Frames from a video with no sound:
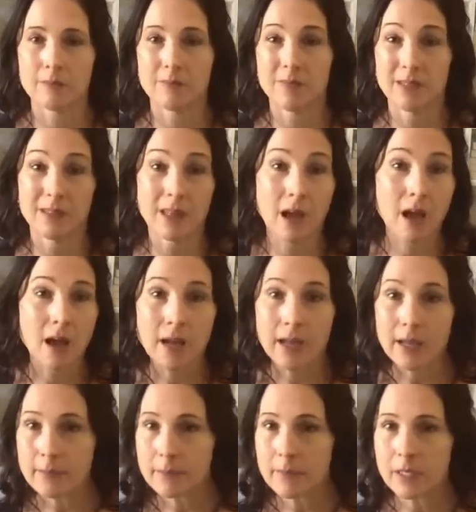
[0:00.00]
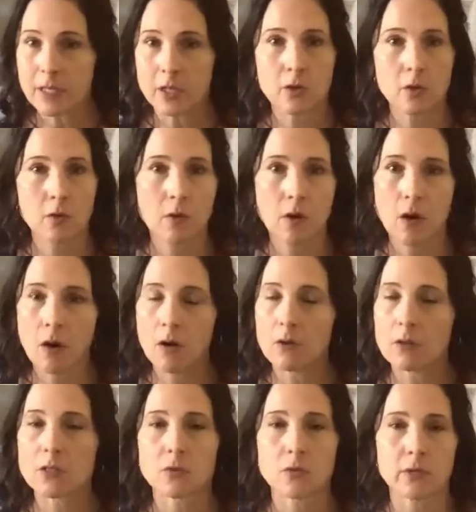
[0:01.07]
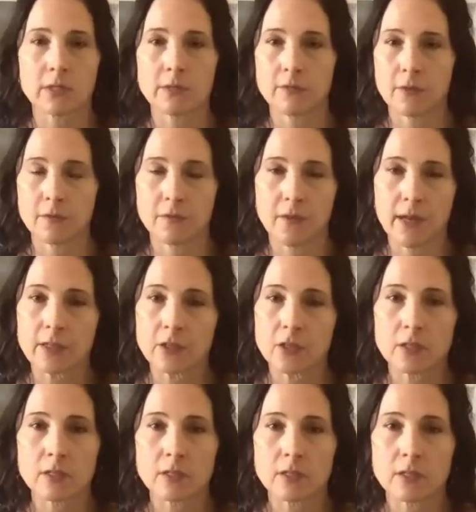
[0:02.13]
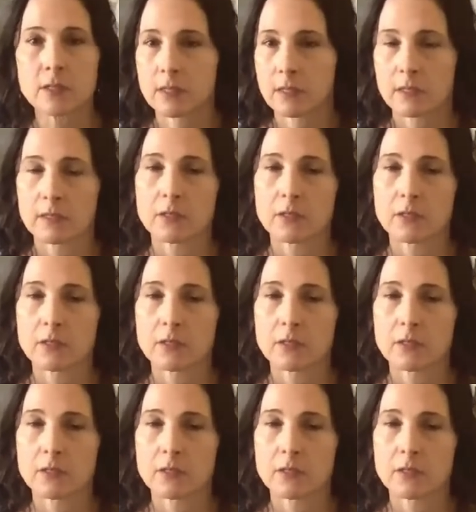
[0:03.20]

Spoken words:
Lyme, you know, all sorts of infections.